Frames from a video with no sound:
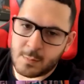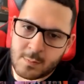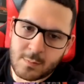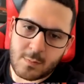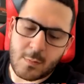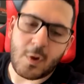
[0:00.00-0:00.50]

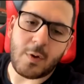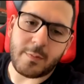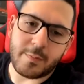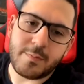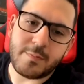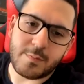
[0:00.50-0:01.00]

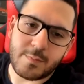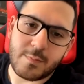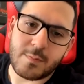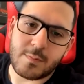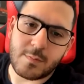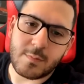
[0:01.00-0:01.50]

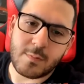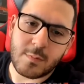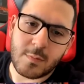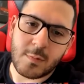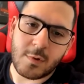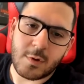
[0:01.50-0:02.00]

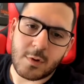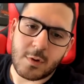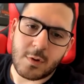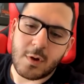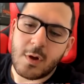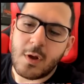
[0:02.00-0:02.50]

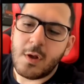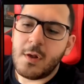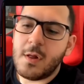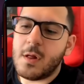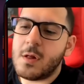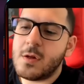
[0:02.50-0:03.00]

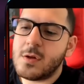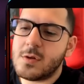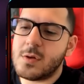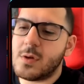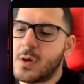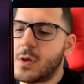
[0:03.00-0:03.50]

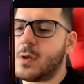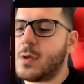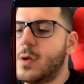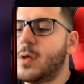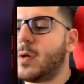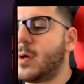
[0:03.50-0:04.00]

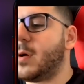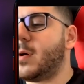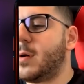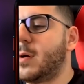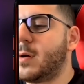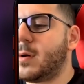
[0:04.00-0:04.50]
[no speech]